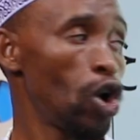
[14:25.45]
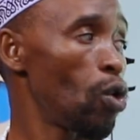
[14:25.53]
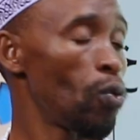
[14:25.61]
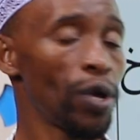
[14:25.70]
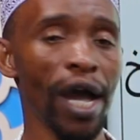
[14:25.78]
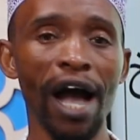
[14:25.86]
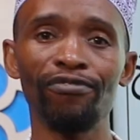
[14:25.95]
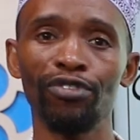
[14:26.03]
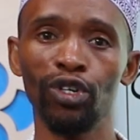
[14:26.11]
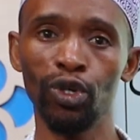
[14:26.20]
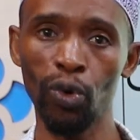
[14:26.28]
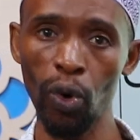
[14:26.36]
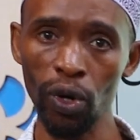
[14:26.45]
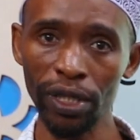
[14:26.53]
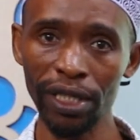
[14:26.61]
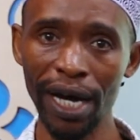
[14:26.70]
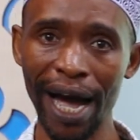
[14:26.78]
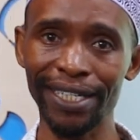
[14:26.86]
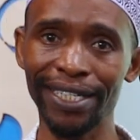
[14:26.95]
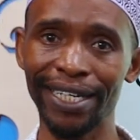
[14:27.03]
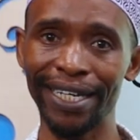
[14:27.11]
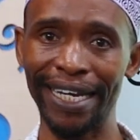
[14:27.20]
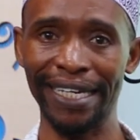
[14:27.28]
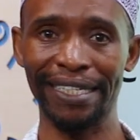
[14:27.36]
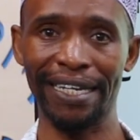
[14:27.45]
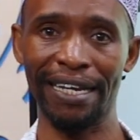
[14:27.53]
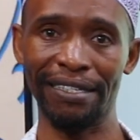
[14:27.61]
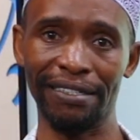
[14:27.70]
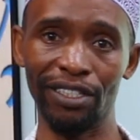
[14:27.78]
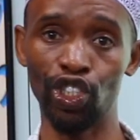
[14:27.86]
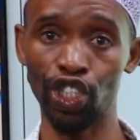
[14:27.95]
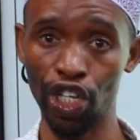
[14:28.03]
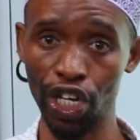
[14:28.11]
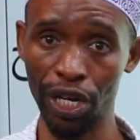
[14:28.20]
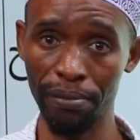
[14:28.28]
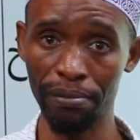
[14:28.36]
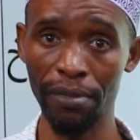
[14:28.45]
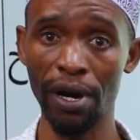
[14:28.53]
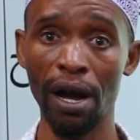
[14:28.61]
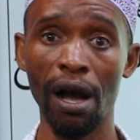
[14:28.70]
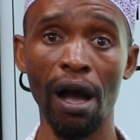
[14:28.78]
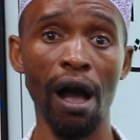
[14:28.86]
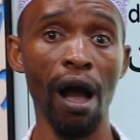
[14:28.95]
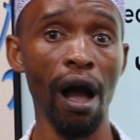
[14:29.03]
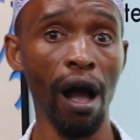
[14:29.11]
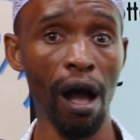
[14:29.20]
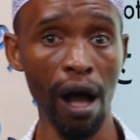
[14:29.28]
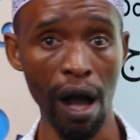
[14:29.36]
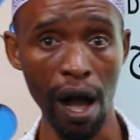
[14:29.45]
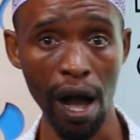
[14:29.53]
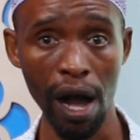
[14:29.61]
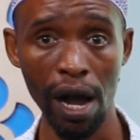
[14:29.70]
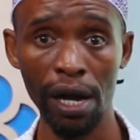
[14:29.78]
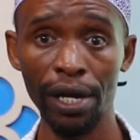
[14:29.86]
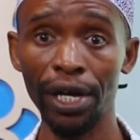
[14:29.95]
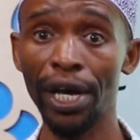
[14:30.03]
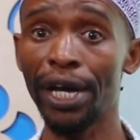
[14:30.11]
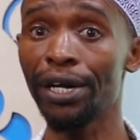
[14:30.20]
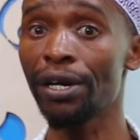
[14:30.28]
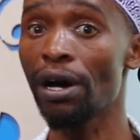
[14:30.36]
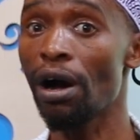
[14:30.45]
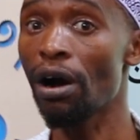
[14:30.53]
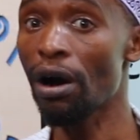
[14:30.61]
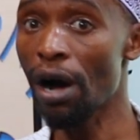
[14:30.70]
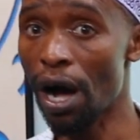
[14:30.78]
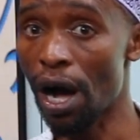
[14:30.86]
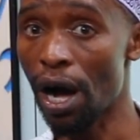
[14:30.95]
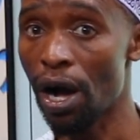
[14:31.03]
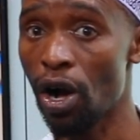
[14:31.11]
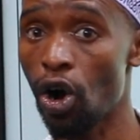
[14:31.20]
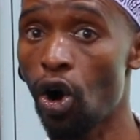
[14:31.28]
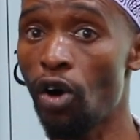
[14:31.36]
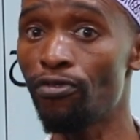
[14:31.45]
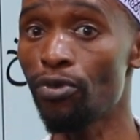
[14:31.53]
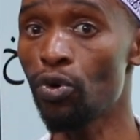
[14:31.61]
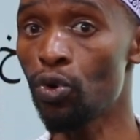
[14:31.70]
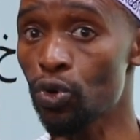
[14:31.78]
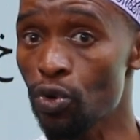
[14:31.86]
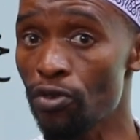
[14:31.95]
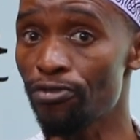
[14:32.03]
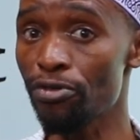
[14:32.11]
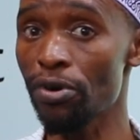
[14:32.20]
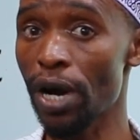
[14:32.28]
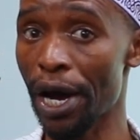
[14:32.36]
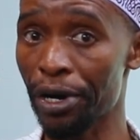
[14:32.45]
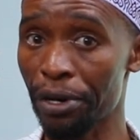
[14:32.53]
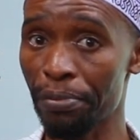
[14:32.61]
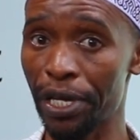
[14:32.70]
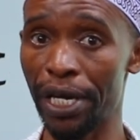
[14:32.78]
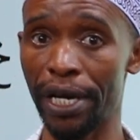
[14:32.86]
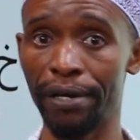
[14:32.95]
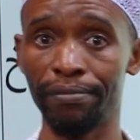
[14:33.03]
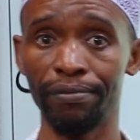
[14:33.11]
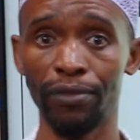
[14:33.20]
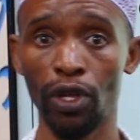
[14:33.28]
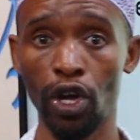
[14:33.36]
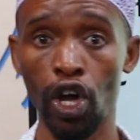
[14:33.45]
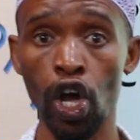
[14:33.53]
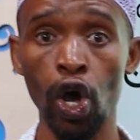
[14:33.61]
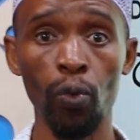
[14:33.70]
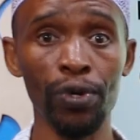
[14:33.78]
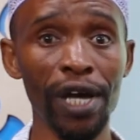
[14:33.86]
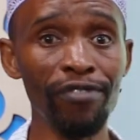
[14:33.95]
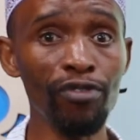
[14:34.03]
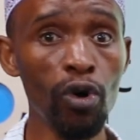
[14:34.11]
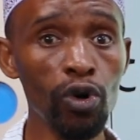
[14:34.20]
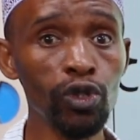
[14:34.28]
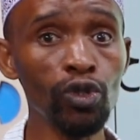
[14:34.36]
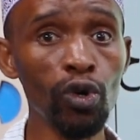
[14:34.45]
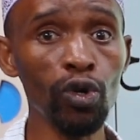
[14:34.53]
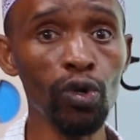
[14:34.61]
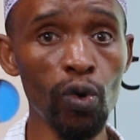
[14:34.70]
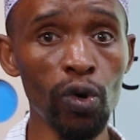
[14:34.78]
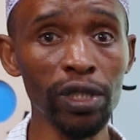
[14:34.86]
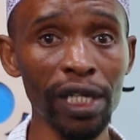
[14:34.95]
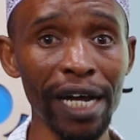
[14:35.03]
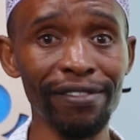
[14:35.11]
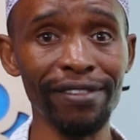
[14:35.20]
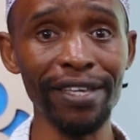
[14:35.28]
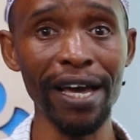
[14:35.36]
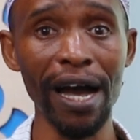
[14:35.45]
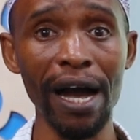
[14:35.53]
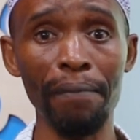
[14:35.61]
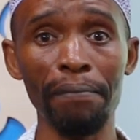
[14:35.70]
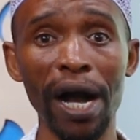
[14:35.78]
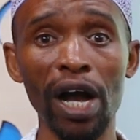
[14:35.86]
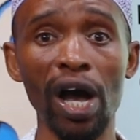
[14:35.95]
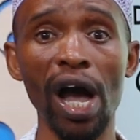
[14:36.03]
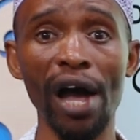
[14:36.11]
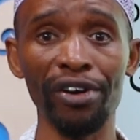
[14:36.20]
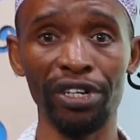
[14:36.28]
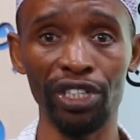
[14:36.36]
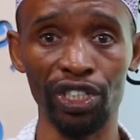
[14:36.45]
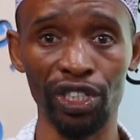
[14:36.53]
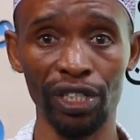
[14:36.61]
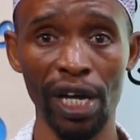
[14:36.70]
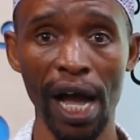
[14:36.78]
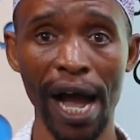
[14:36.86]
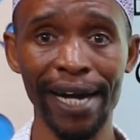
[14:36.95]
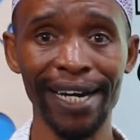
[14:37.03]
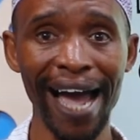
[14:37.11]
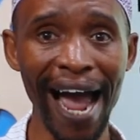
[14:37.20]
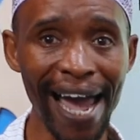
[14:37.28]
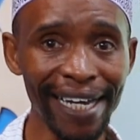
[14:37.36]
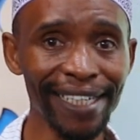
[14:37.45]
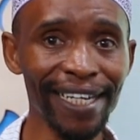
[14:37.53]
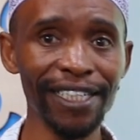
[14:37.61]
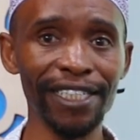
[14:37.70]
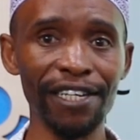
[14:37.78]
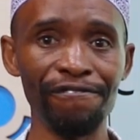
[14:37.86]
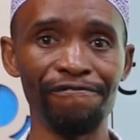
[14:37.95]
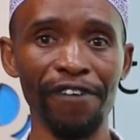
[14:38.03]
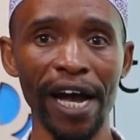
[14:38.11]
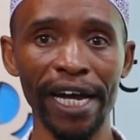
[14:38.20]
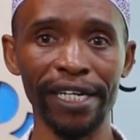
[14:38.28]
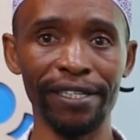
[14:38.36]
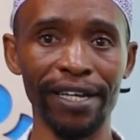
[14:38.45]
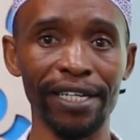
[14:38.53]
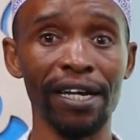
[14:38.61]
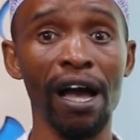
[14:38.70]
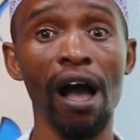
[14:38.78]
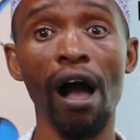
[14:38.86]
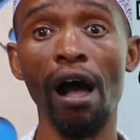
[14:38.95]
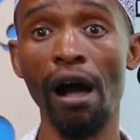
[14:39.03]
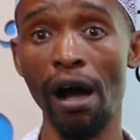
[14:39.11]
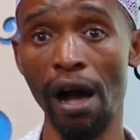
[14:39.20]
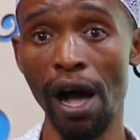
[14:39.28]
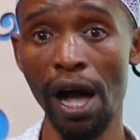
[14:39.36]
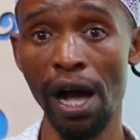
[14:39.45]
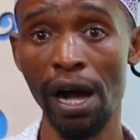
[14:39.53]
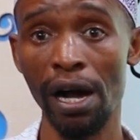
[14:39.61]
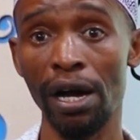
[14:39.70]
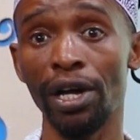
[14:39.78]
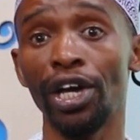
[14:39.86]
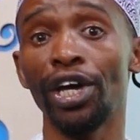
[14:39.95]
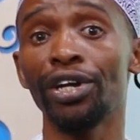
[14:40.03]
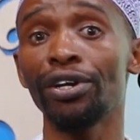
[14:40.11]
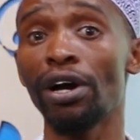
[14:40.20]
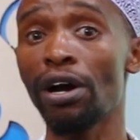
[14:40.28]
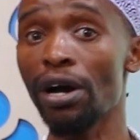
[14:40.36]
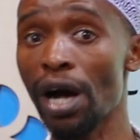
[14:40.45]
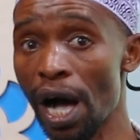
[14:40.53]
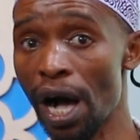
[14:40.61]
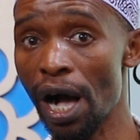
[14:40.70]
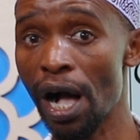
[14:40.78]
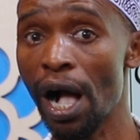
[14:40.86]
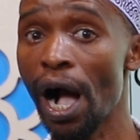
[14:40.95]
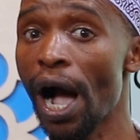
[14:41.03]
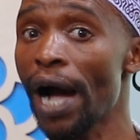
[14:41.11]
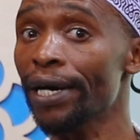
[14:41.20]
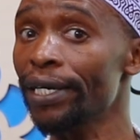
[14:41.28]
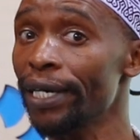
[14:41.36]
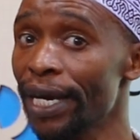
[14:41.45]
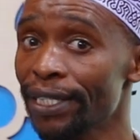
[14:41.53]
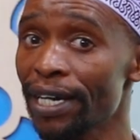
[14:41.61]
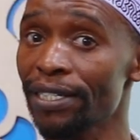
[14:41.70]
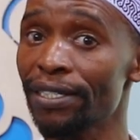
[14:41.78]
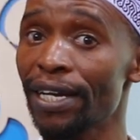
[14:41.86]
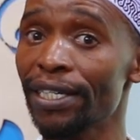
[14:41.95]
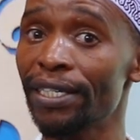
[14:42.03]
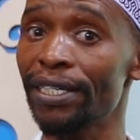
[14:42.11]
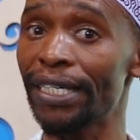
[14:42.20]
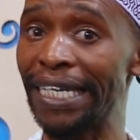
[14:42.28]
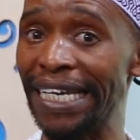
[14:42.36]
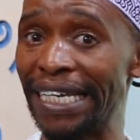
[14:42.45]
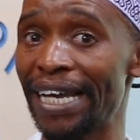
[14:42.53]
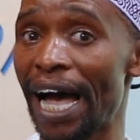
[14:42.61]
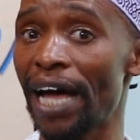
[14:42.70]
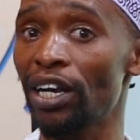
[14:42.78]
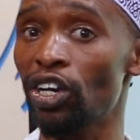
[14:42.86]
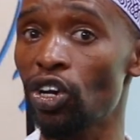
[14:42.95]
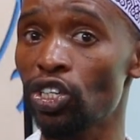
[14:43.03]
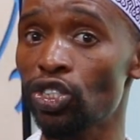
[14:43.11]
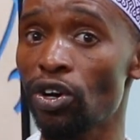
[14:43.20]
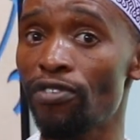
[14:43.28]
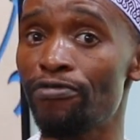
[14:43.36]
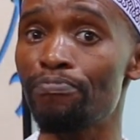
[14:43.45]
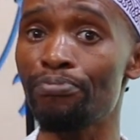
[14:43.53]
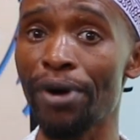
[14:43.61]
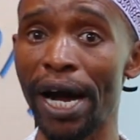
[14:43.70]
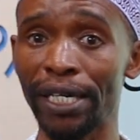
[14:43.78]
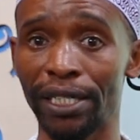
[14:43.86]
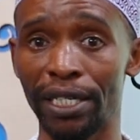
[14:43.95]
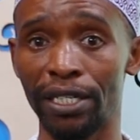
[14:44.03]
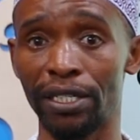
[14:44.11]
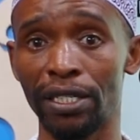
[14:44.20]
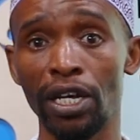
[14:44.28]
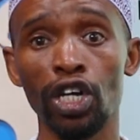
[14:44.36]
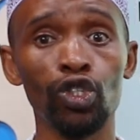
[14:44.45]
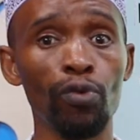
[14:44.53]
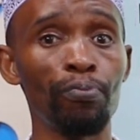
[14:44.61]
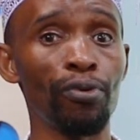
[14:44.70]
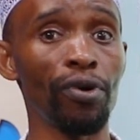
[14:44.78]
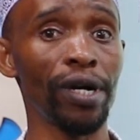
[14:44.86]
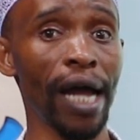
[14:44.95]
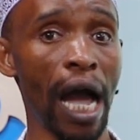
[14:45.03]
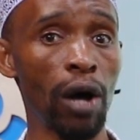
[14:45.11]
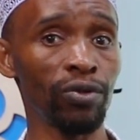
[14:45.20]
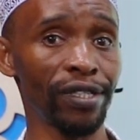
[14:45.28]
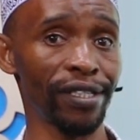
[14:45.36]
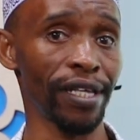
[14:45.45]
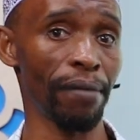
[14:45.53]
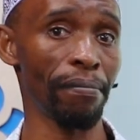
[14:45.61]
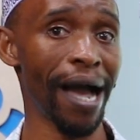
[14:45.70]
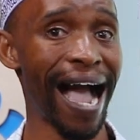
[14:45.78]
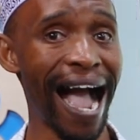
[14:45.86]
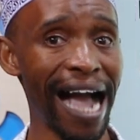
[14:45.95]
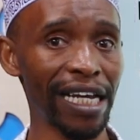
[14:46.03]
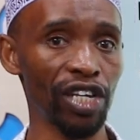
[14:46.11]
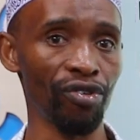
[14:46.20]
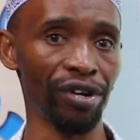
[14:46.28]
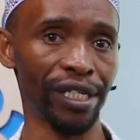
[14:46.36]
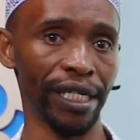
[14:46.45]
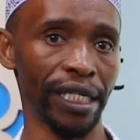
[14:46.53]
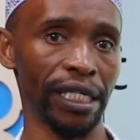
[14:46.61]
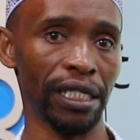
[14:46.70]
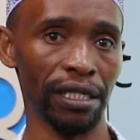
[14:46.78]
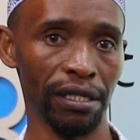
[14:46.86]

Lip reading: We have looked at letters Jiim, Ha, and Kha of Huruful Arabiya. We have also looked at their Makhaarij and identified that Ha and Kha are letters that need a lot of practice to pronounce them accurately.